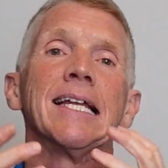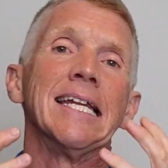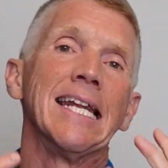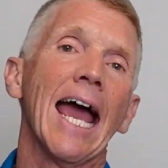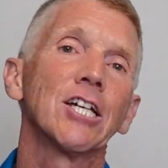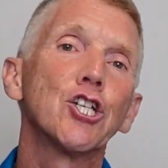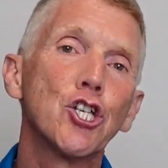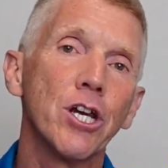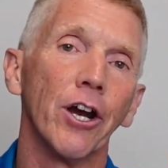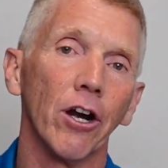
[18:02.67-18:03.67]
Next
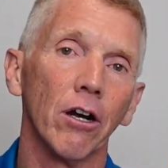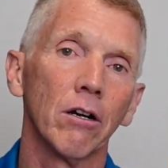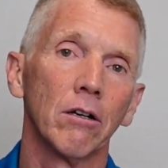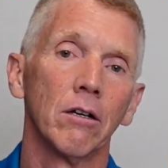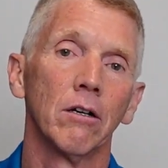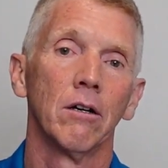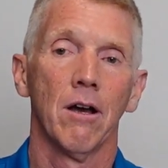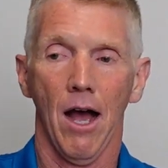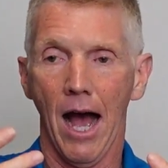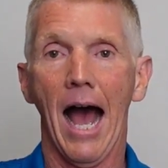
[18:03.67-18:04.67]
year,
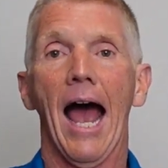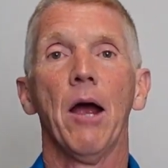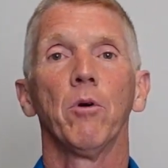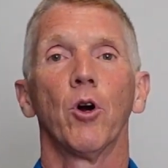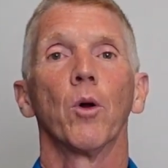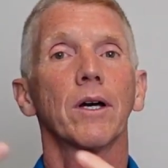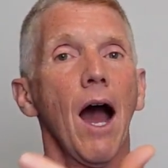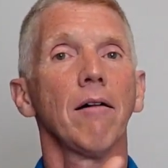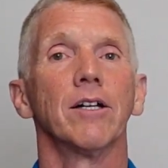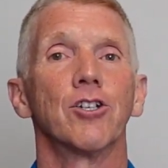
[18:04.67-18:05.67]
I will go to
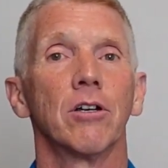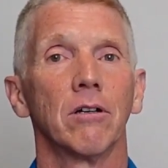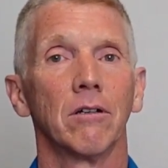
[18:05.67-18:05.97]
college.